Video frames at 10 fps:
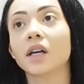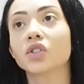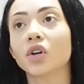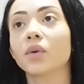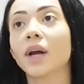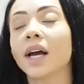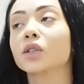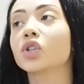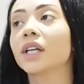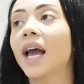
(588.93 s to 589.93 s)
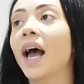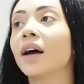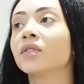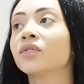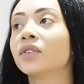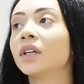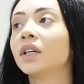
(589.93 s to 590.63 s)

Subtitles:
I don't actually have,